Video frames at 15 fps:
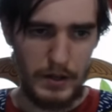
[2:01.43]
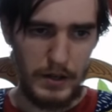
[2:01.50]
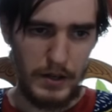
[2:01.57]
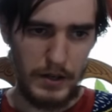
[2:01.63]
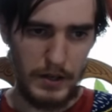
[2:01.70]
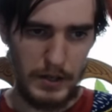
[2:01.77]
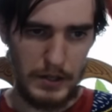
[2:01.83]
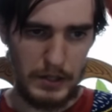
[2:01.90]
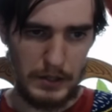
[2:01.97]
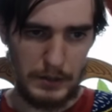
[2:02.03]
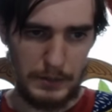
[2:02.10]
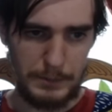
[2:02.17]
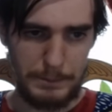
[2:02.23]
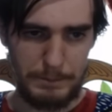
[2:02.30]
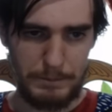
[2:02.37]

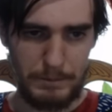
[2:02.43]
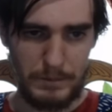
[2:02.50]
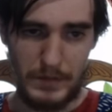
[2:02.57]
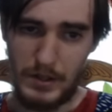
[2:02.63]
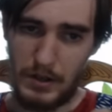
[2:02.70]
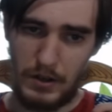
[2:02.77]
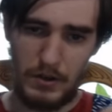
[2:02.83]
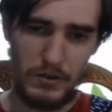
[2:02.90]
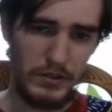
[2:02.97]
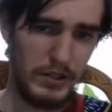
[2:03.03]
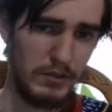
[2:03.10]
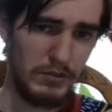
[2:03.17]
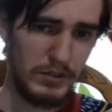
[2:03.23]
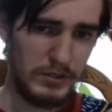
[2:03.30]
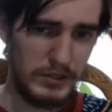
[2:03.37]
All they
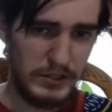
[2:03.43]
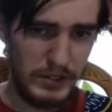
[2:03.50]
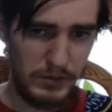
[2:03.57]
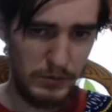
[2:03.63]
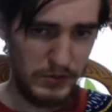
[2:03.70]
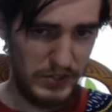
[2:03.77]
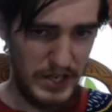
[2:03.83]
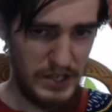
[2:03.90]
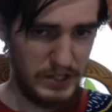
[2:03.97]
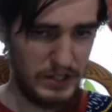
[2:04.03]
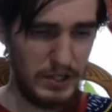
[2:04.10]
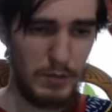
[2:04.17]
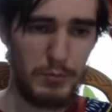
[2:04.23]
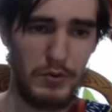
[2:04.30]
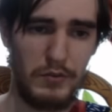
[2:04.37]
really did was add a
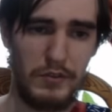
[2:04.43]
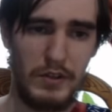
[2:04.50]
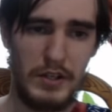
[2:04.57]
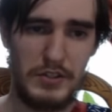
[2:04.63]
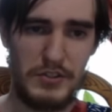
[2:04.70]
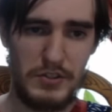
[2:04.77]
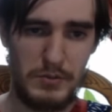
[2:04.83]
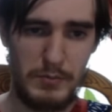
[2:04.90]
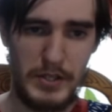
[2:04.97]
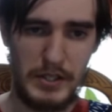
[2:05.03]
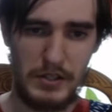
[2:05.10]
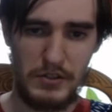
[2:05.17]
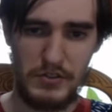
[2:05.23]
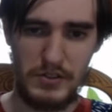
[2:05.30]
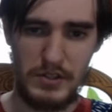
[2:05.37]
couple of lights to make it
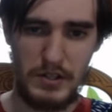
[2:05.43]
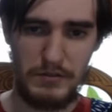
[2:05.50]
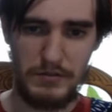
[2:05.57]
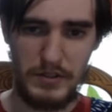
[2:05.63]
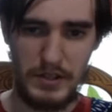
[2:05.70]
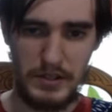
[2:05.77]
sci-fi.